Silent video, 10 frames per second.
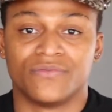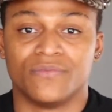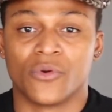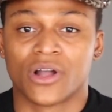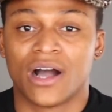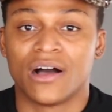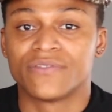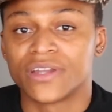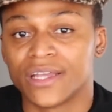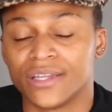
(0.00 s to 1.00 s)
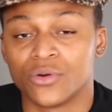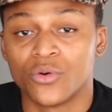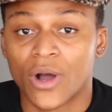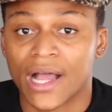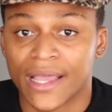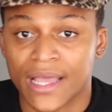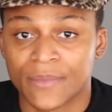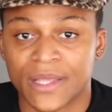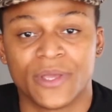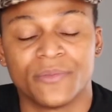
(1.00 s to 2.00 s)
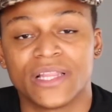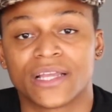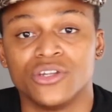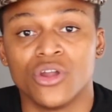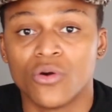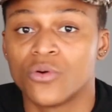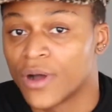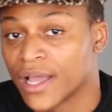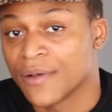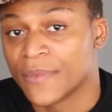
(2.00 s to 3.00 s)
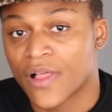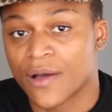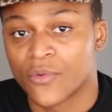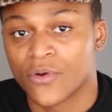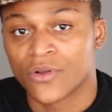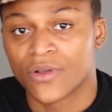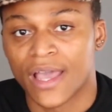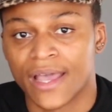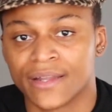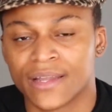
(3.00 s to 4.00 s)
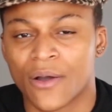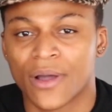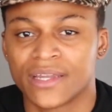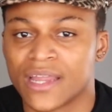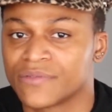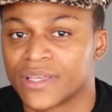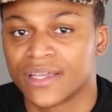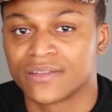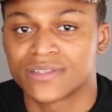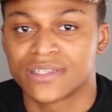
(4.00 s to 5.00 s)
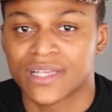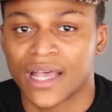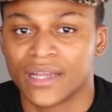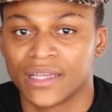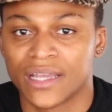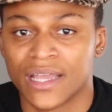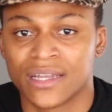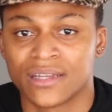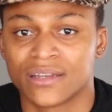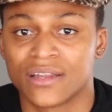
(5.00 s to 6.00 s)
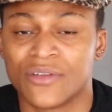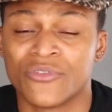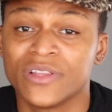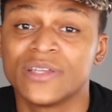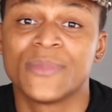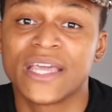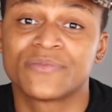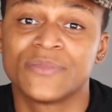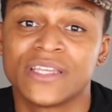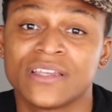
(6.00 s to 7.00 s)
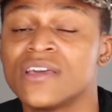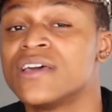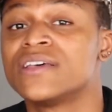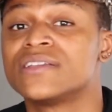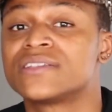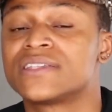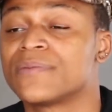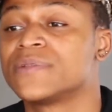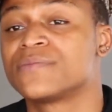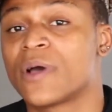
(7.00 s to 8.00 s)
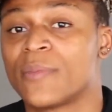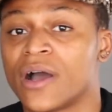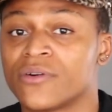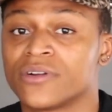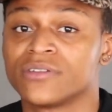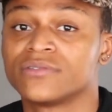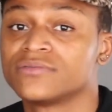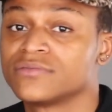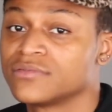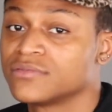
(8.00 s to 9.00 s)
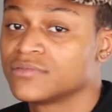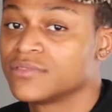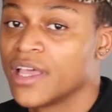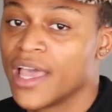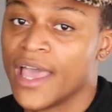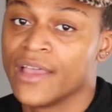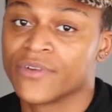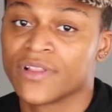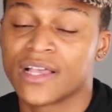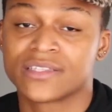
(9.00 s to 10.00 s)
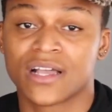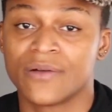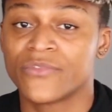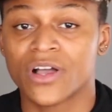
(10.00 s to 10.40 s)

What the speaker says: more confident in who I am and made me like know who I am a lot more and how I can navigate in society, and it really makes me step into my power and realize like I'm